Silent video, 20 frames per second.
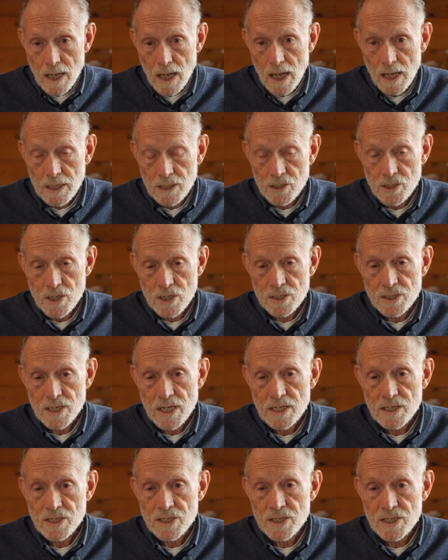and just
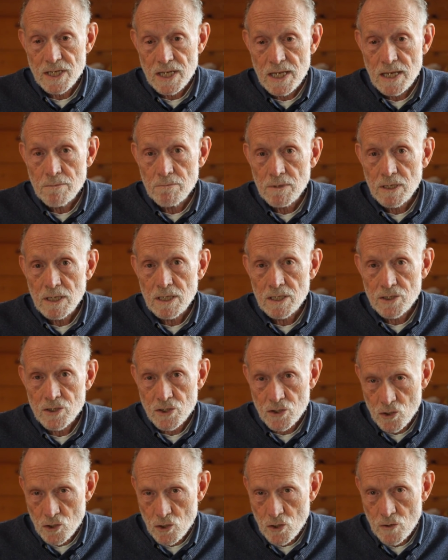as steam
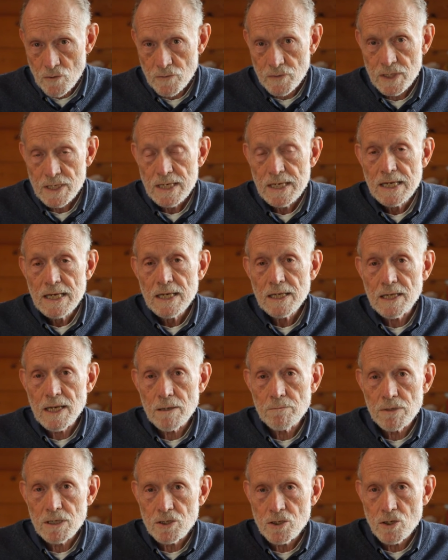conserved
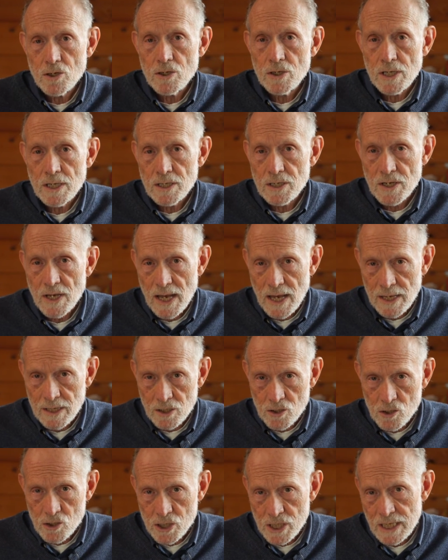can be turned into
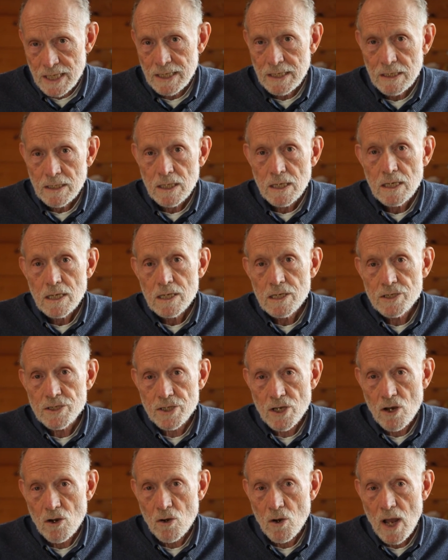energy,
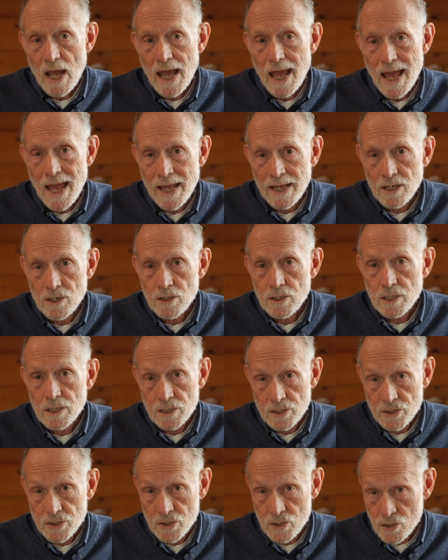so anger
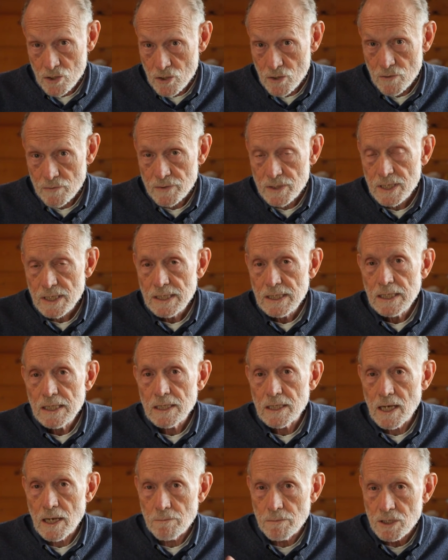conserved
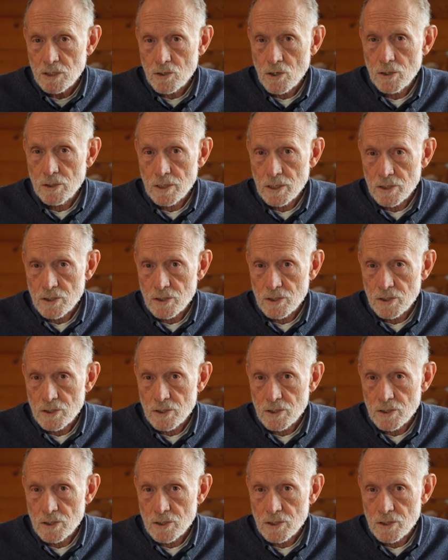can be turned